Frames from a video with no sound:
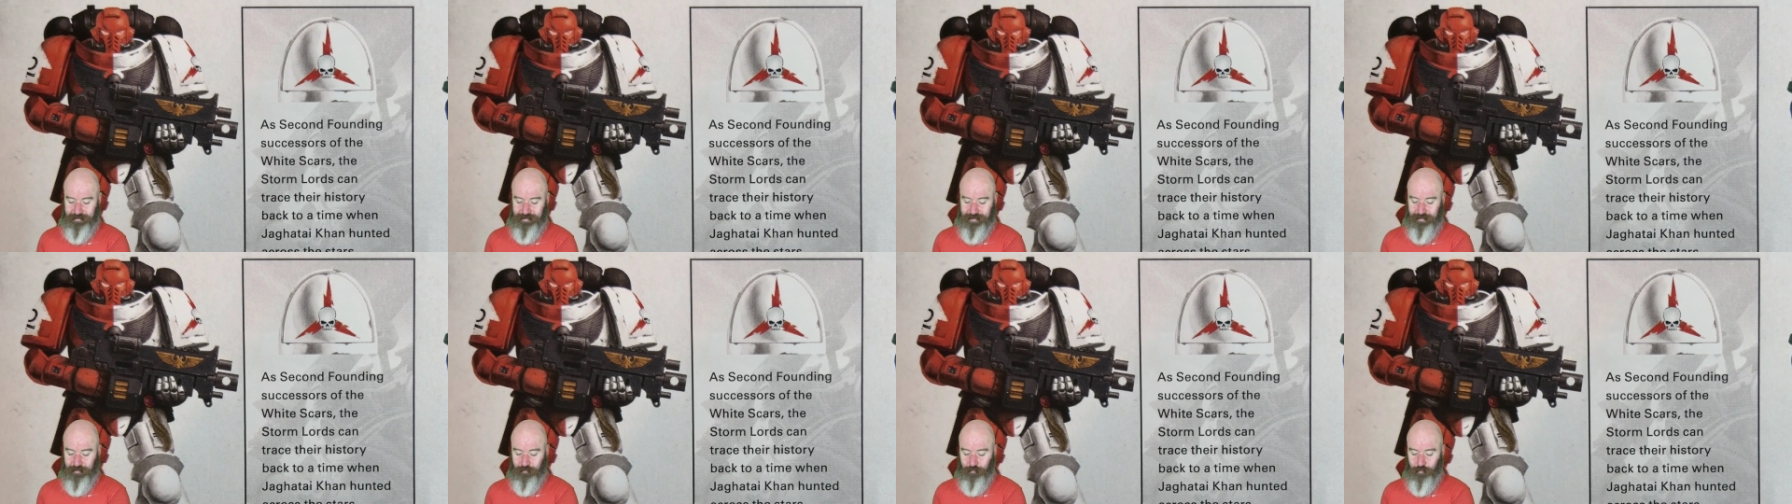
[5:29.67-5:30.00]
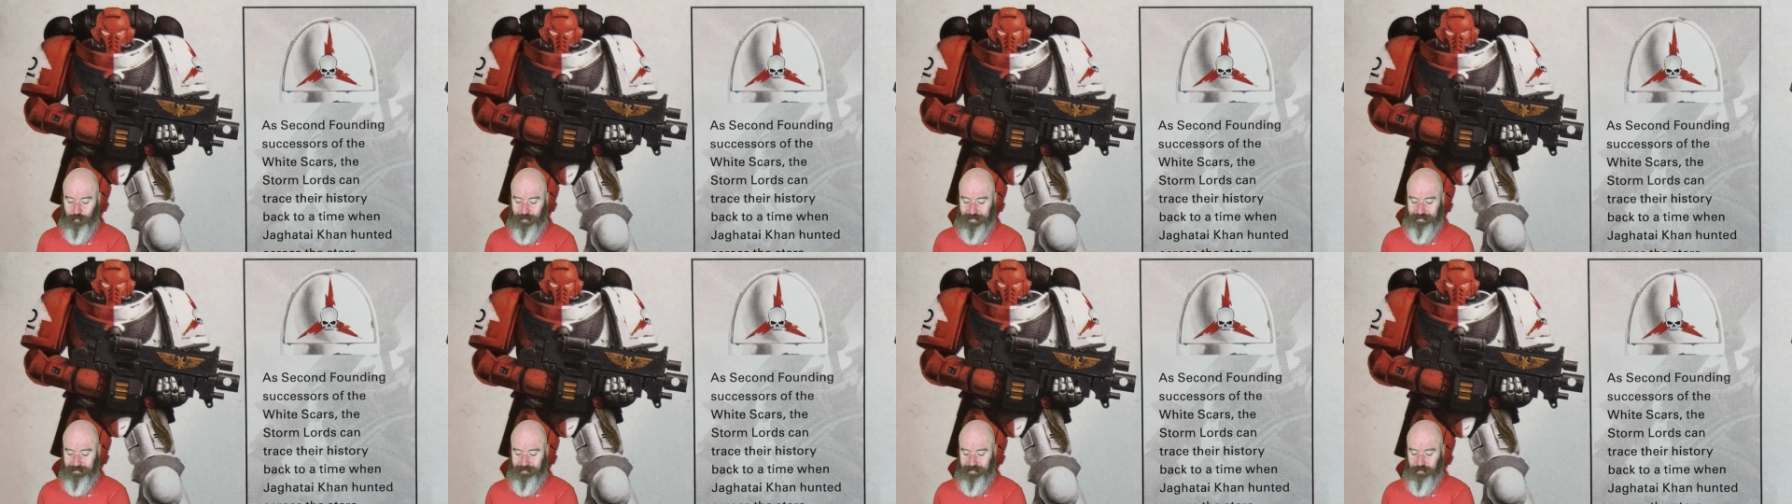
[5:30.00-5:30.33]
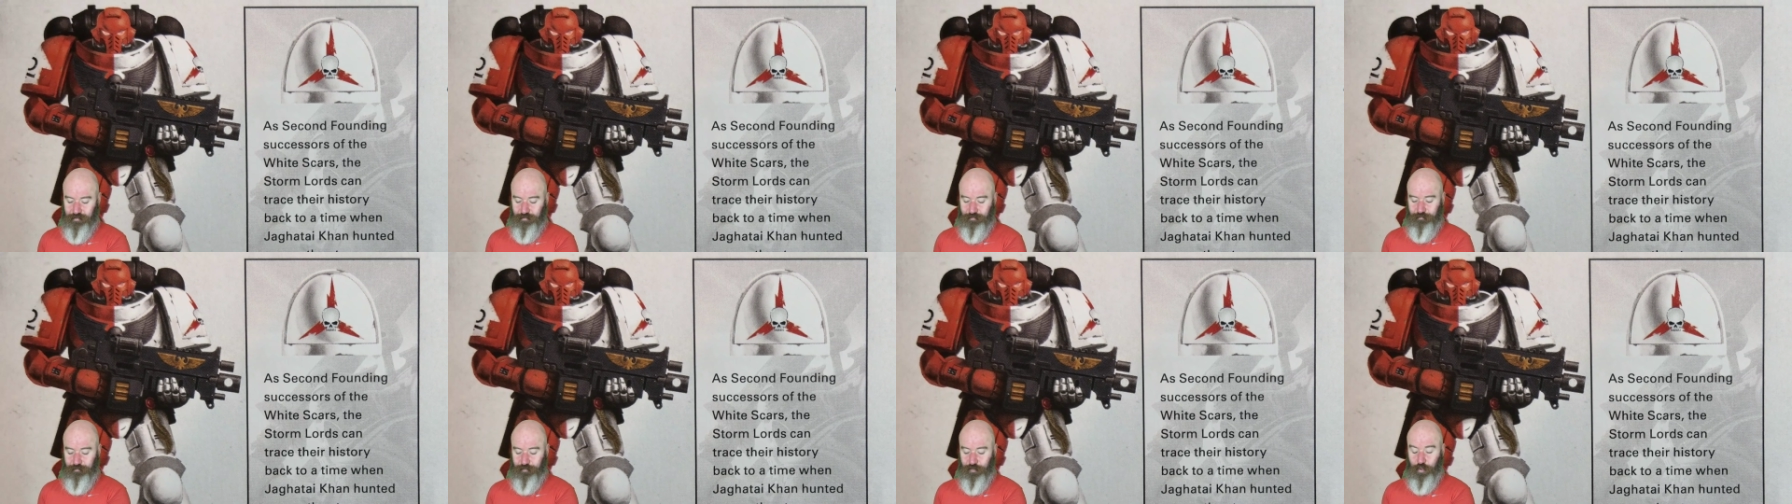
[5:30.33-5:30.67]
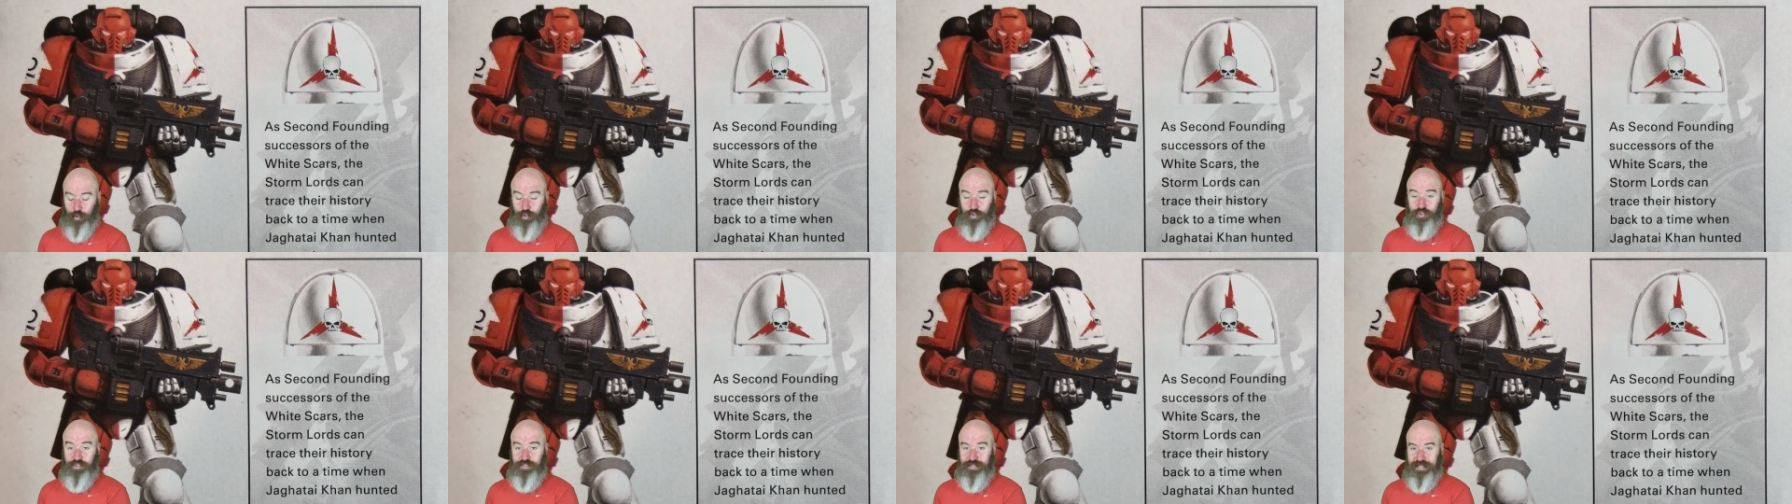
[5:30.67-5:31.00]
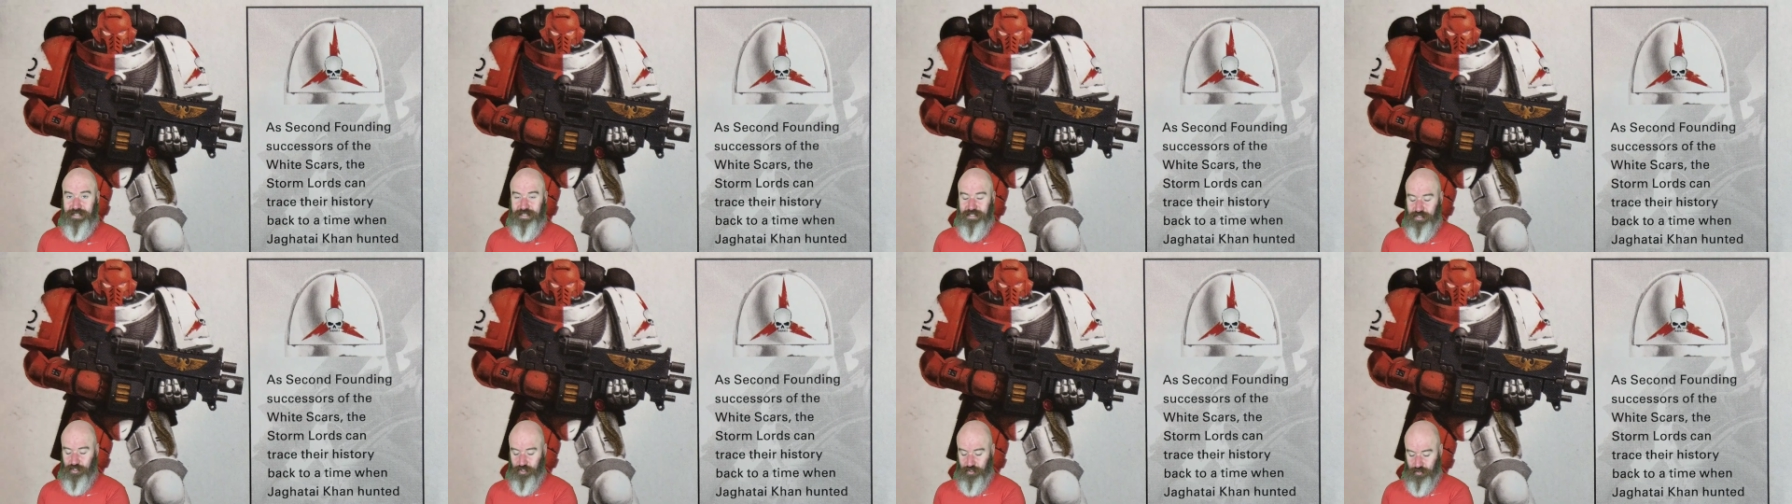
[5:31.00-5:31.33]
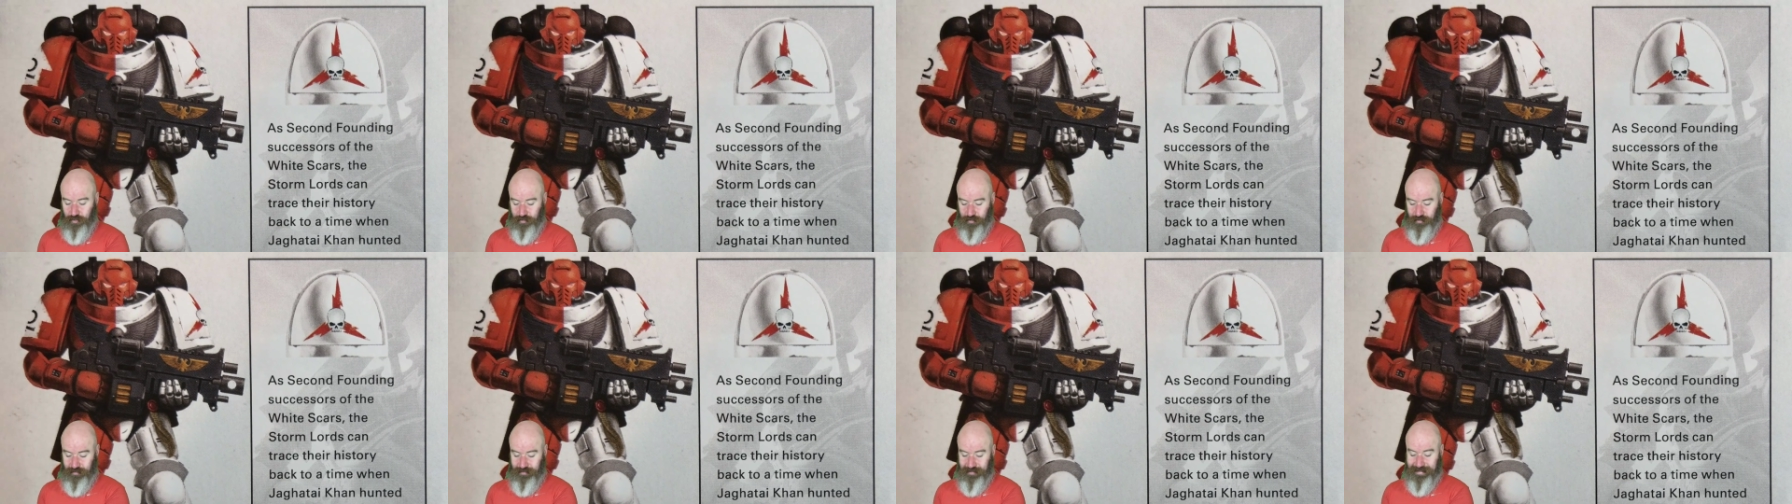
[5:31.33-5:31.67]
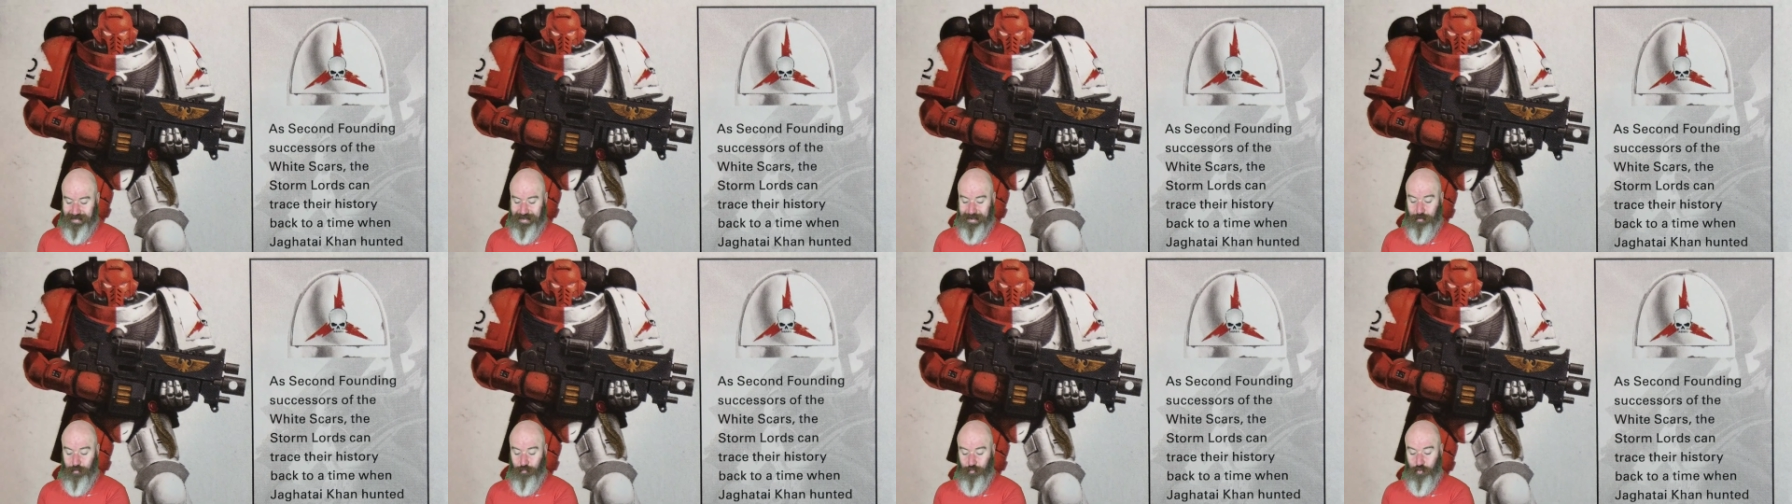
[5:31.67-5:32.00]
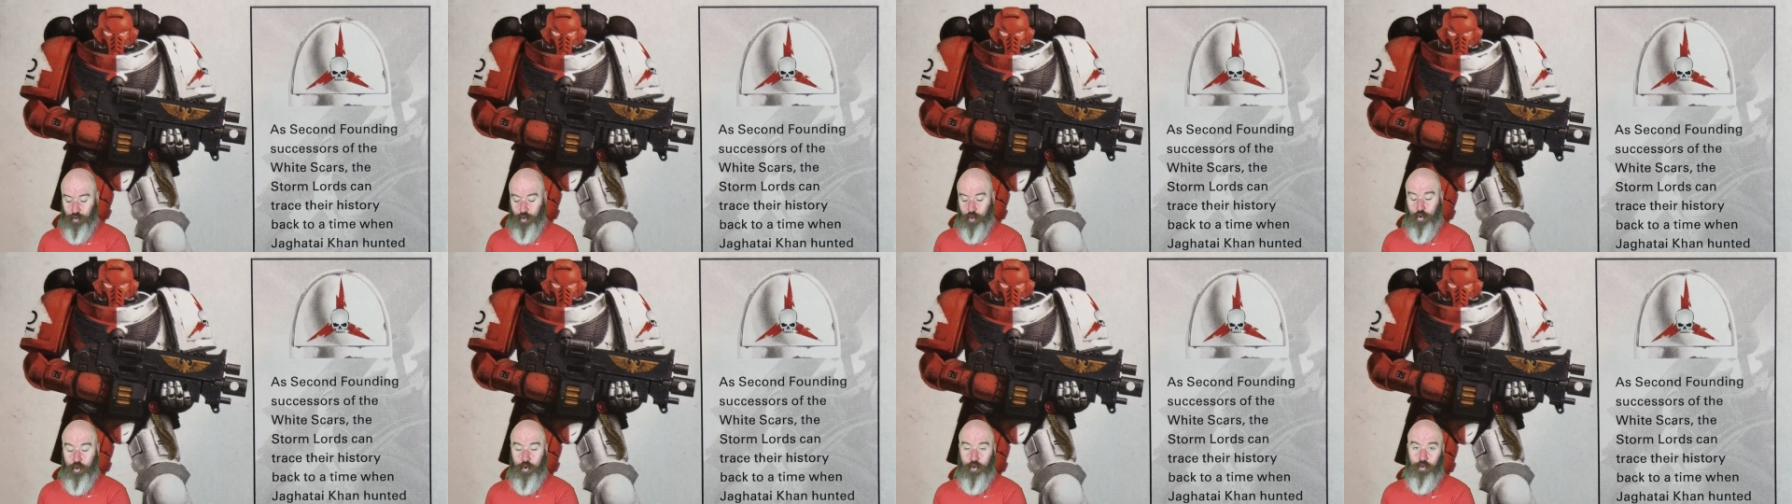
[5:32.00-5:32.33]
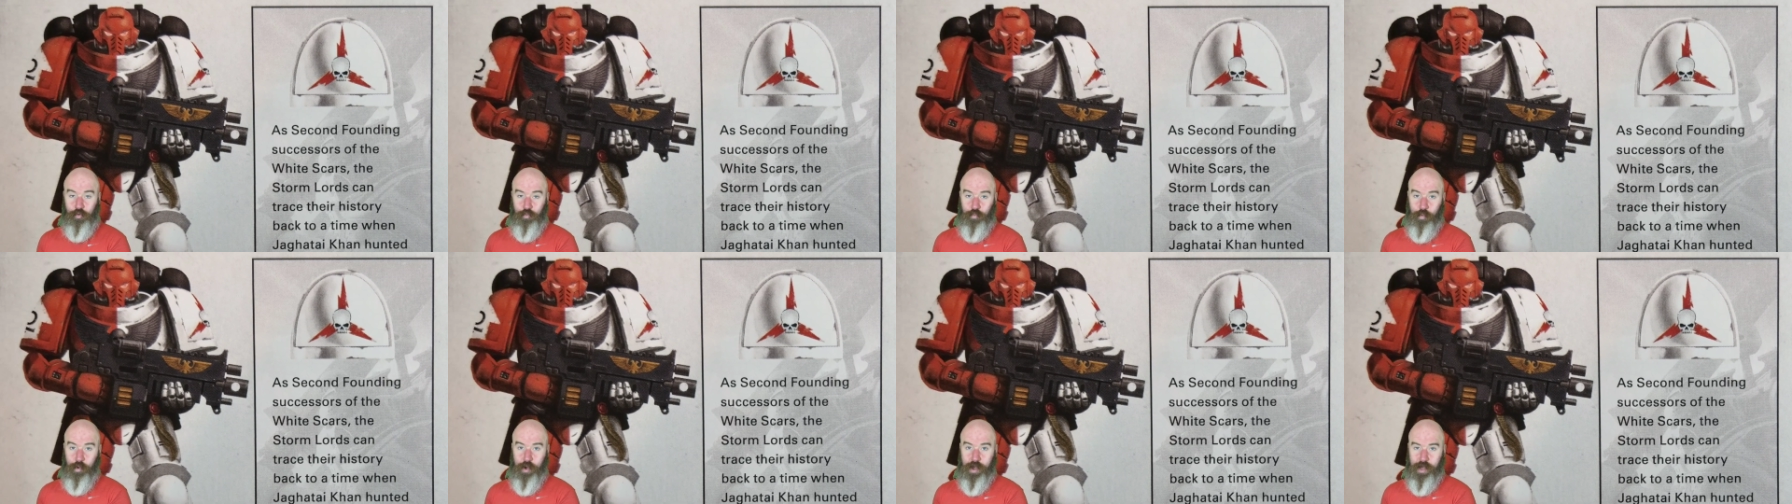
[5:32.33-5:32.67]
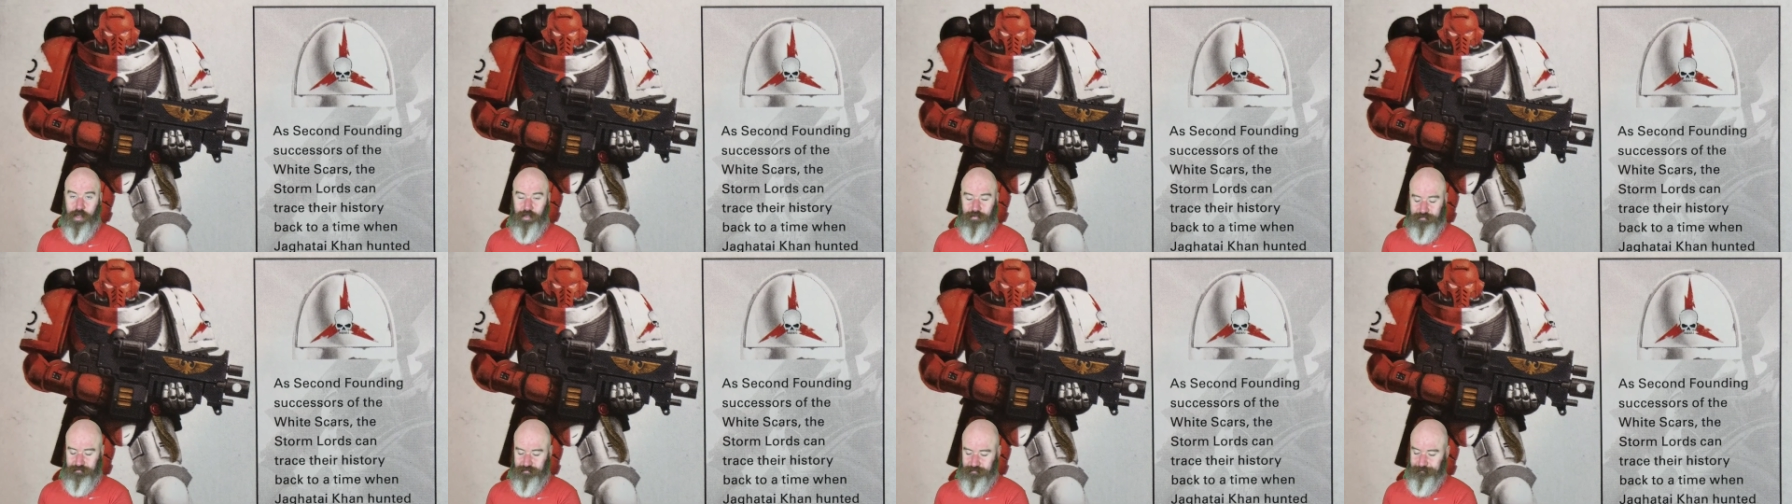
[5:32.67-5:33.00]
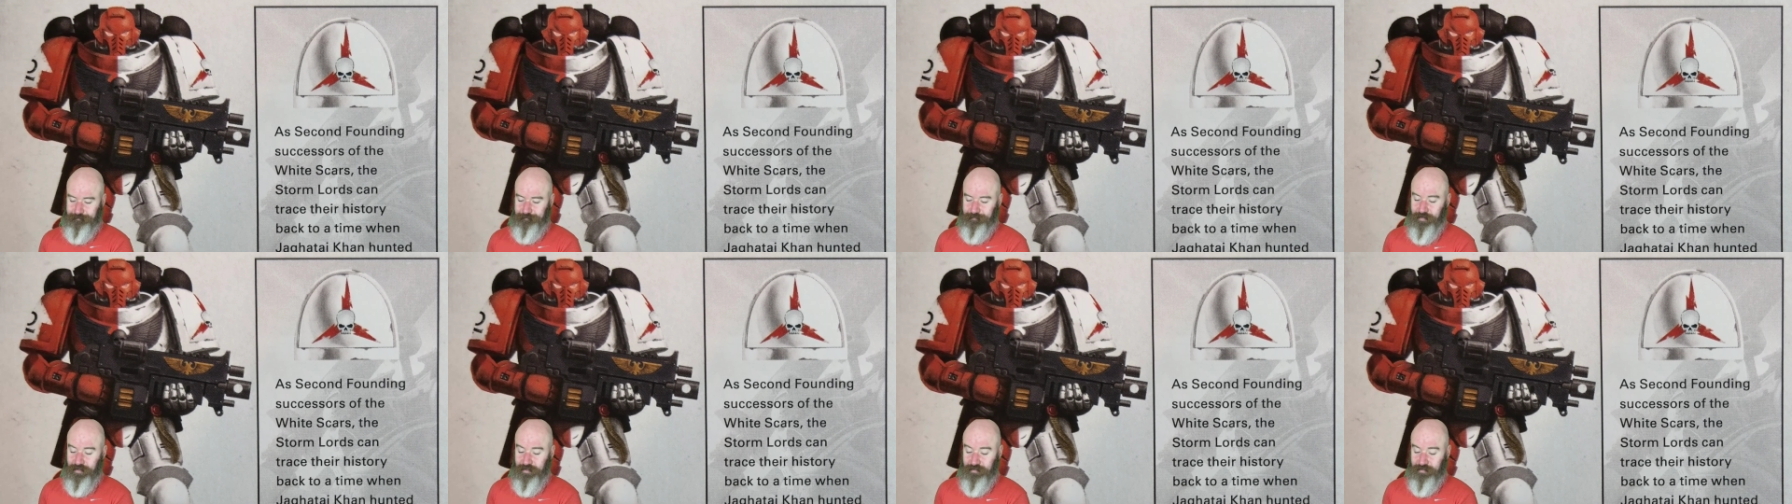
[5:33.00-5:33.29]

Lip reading: They are well known for hunting down Orc Wars.